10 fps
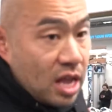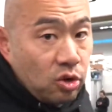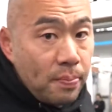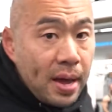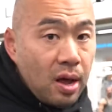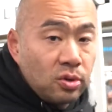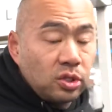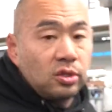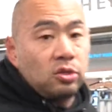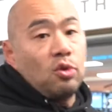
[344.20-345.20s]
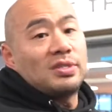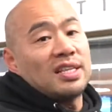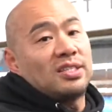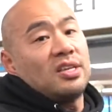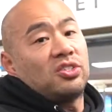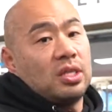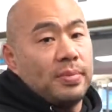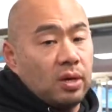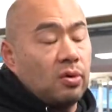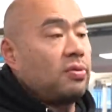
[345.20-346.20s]
dumbbells, you lose that tension in the
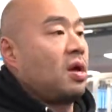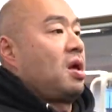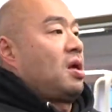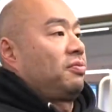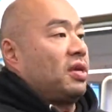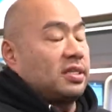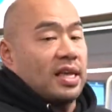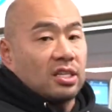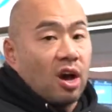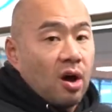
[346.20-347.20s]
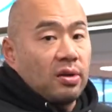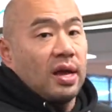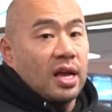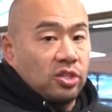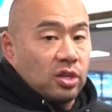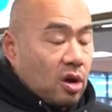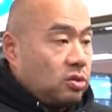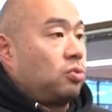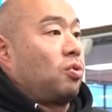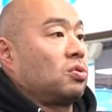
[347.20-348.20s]
middle. This gets harder as you go
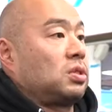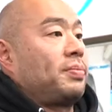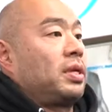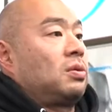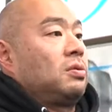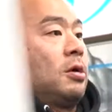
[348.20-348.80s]
towards the middle.